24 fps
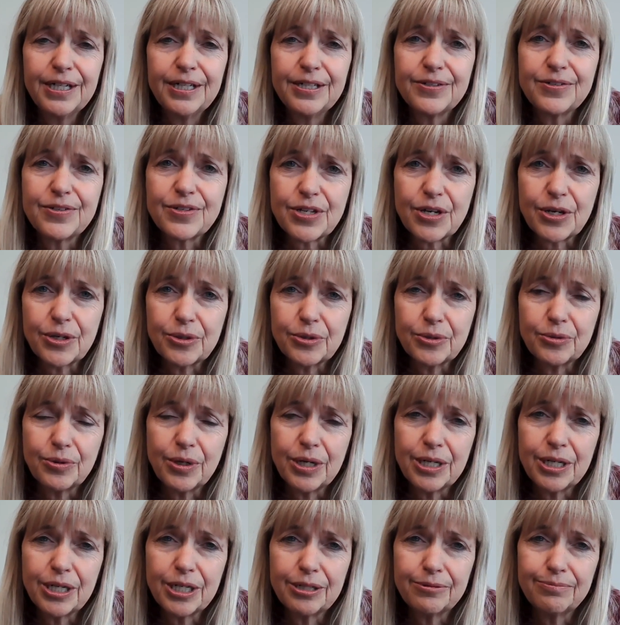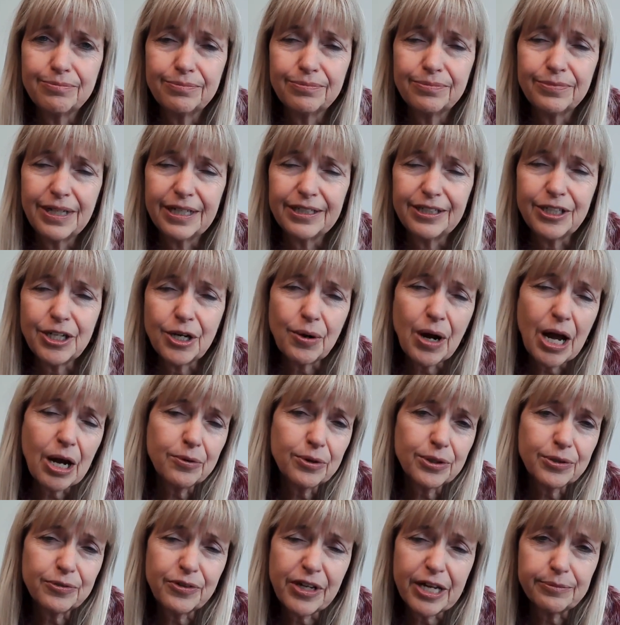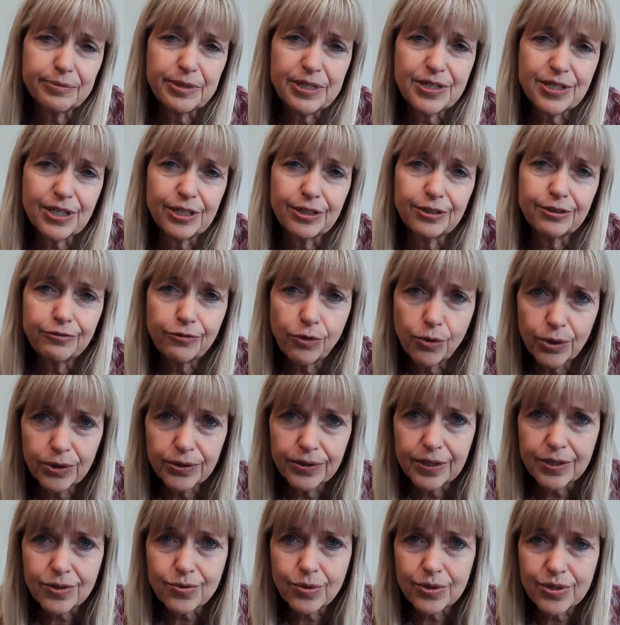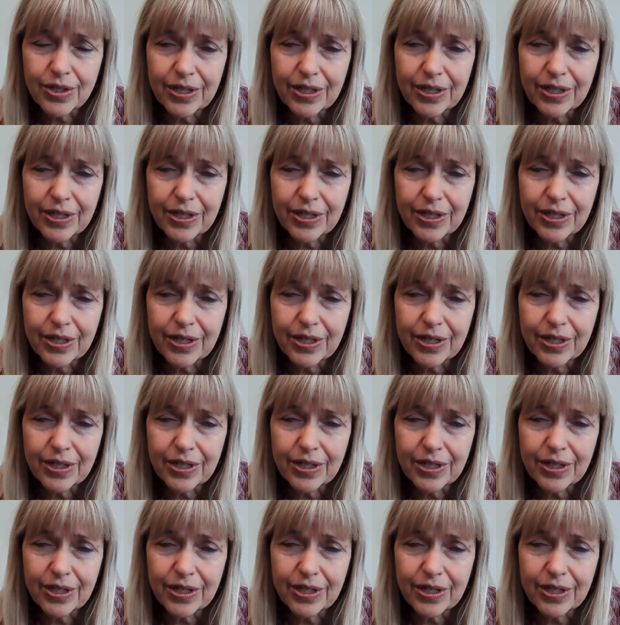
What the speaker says: So, how are families going to afford this? What's